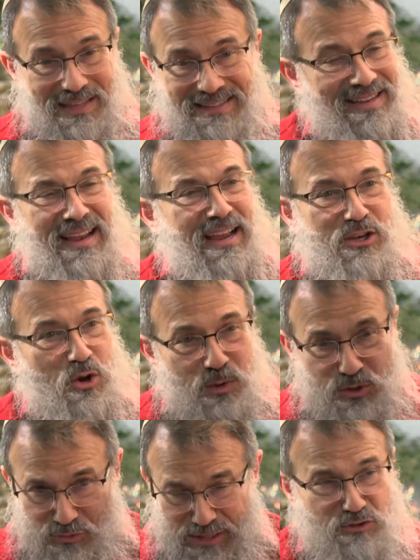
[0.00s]
And today I know
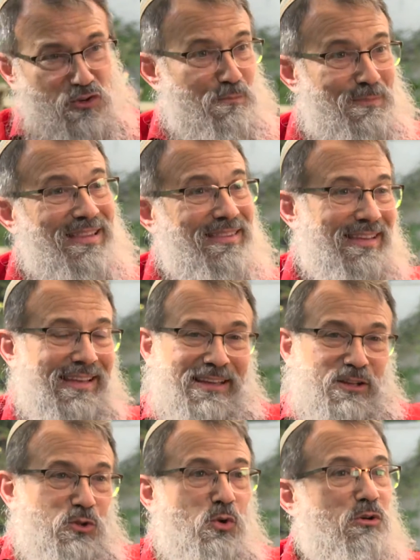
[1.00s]
Israelis who have met
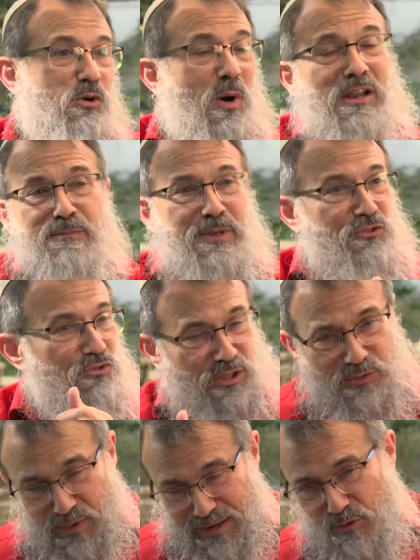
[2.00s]
Noor Awad have been
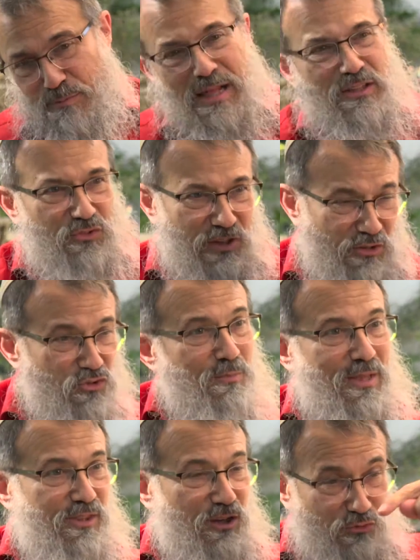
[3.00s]
transformed. I know Palestinians who
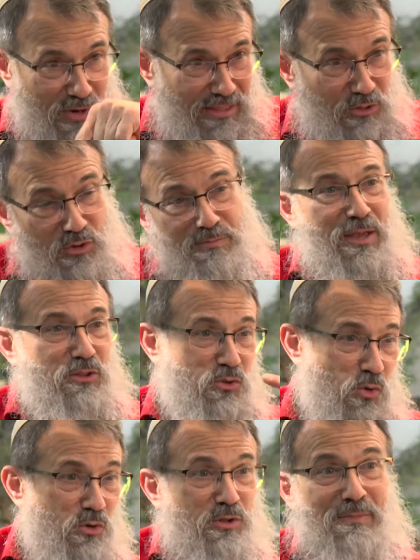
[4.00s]
met the Israeli, who had met
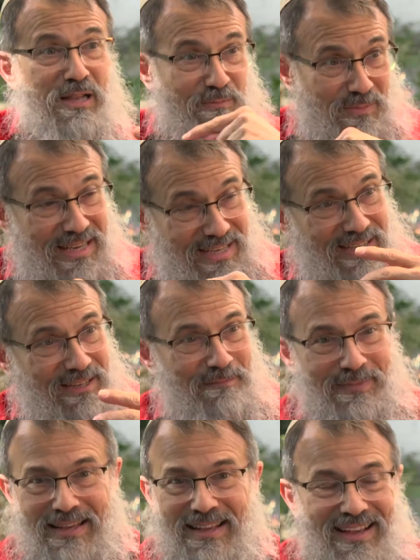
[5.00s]
Noor, had met me.
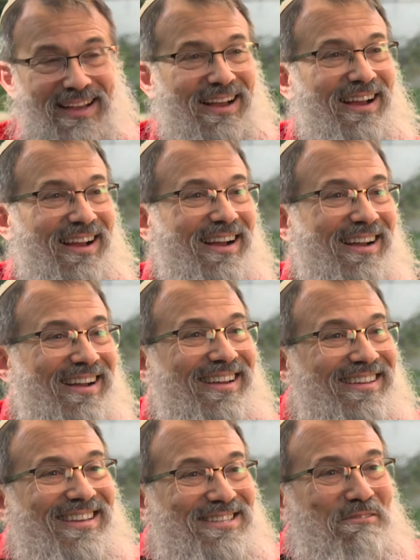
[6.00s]

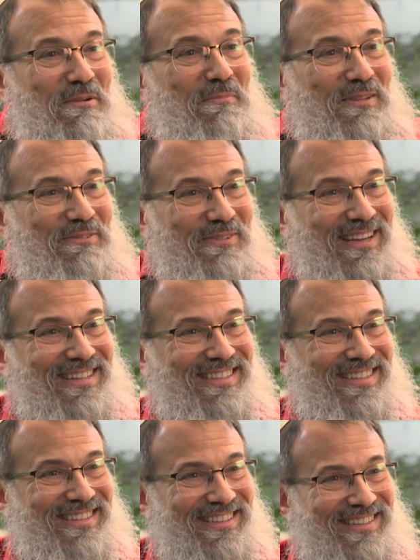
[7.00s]
There's a ripple
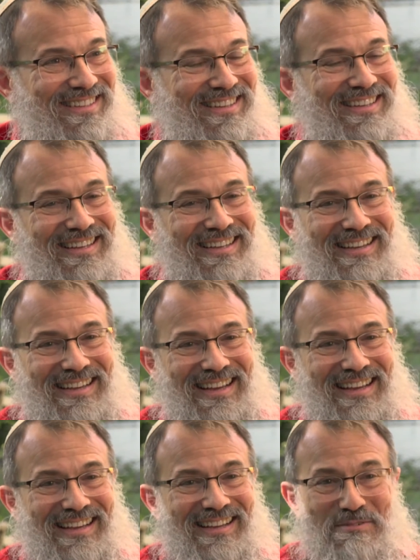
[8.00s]
effect.
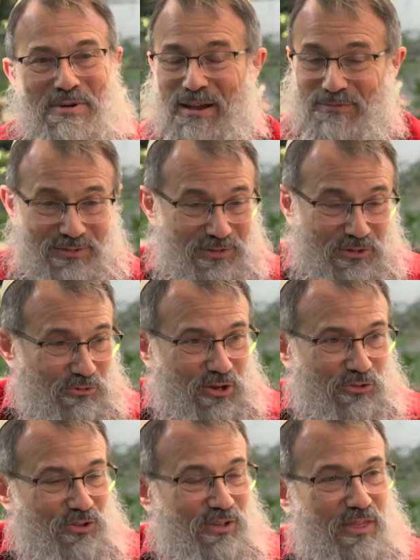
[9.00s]
We have to
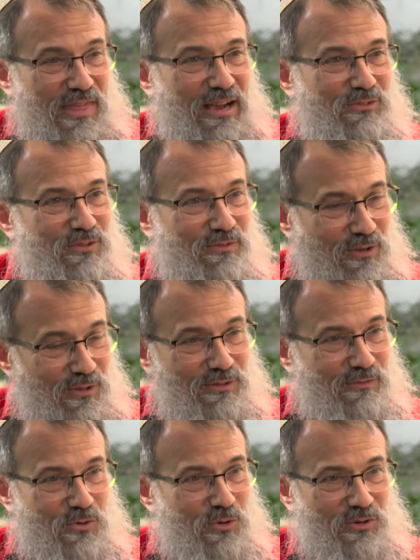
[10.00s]
increase it 1,000-fold,
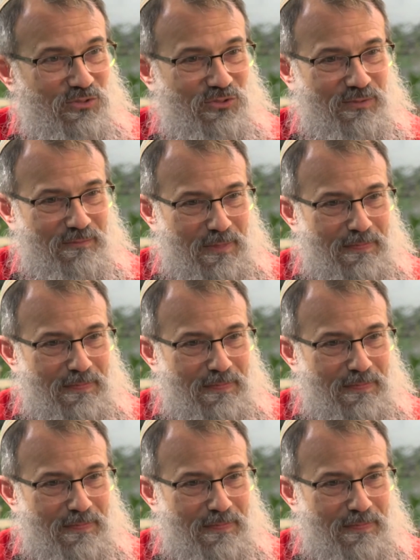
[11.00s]
of course.